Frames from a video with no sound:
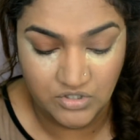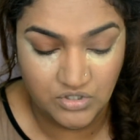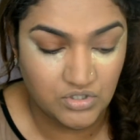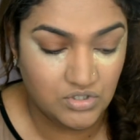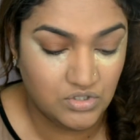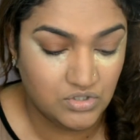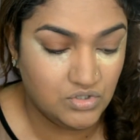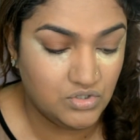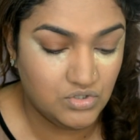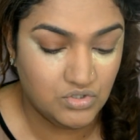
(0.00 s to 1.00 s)

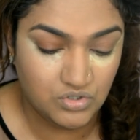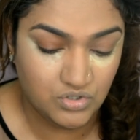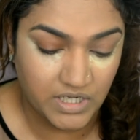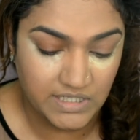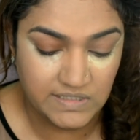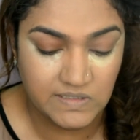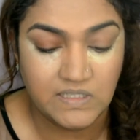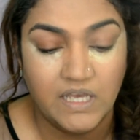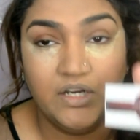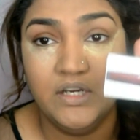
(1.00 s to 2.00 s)

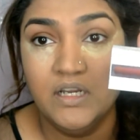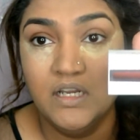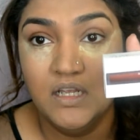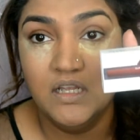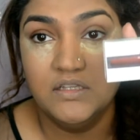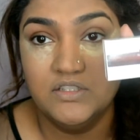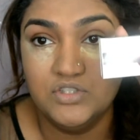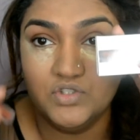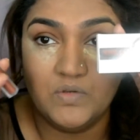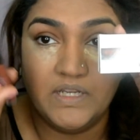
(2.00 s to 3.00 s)
Trendsetter. This
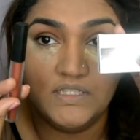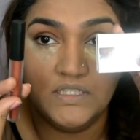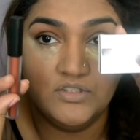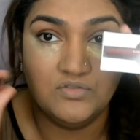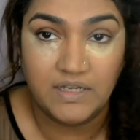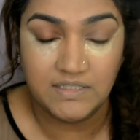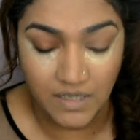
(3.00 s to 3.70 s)
is right here, it's right here.